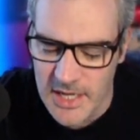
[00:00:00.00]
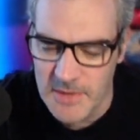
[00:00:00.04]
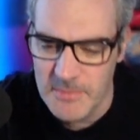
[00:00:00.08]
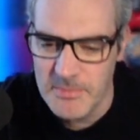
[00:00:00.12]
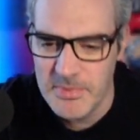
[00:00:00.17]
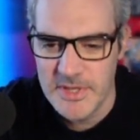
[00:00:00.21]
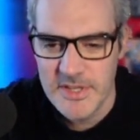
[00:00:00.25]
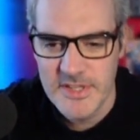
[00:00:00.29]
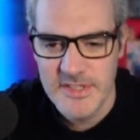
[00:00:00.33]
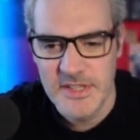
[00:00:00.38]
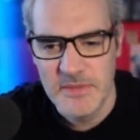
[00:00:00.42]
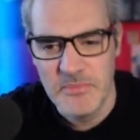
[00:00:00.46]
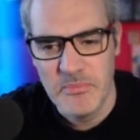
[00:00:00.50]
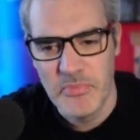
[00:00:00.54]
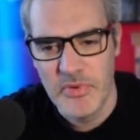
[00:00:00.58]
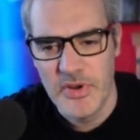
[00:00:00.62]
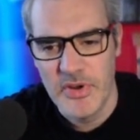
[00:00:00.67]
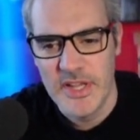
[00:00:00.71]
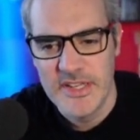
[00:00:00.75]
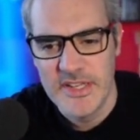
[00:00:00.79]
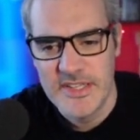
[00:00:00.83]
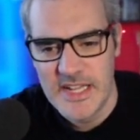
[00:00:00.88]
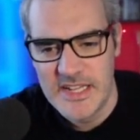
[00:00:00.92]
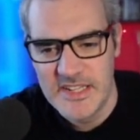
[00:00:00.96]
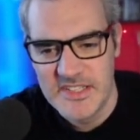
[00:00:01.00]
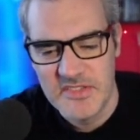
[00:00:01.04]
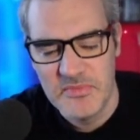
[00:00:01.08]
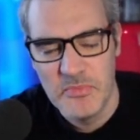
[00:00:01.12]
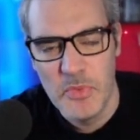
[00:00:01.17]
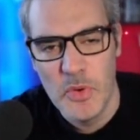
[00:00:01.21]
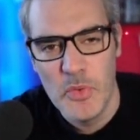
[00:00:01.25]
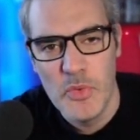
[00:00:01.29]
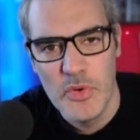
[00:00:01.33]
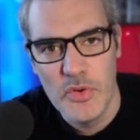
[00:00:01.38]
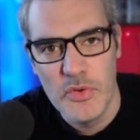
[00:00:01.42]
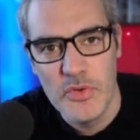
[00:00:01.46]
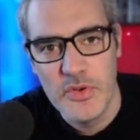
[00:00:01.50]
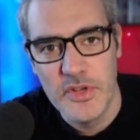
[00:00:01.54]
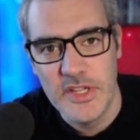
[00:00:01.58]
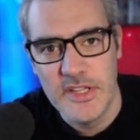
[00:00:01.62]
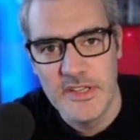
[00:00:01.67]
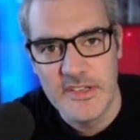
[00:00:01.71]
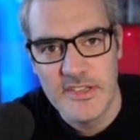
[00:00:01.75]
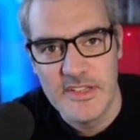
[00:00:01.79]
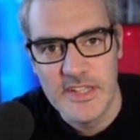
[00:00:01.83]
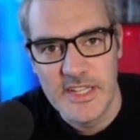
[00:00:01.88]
Because it brings that small audience